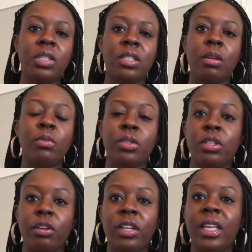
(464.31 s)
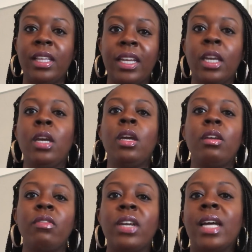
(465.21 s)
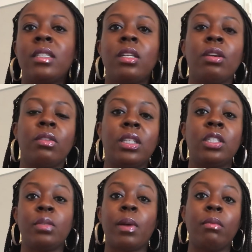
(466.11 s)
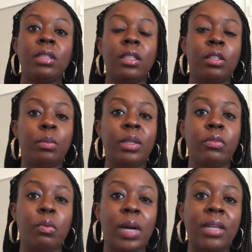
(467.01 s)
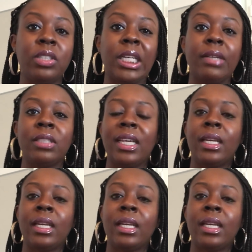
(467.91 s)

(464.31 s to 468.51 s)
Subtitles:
She's almost 30. Like, you've got to know that she's probably a little bit of a wild child.